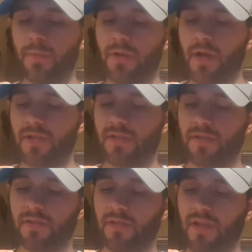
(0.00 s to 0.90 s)
be nice
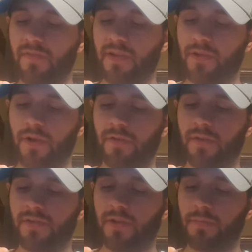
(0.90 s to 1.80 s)
if I turned
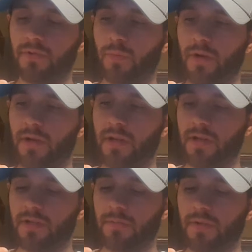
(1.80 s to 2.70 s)
this up to where it
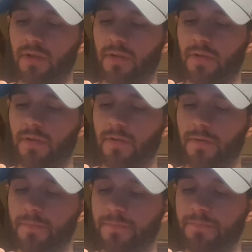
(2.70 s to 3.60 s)
needed to be.
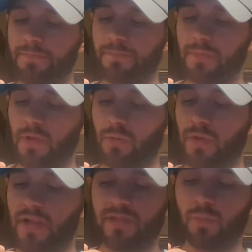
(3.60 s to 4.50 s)
Well, that's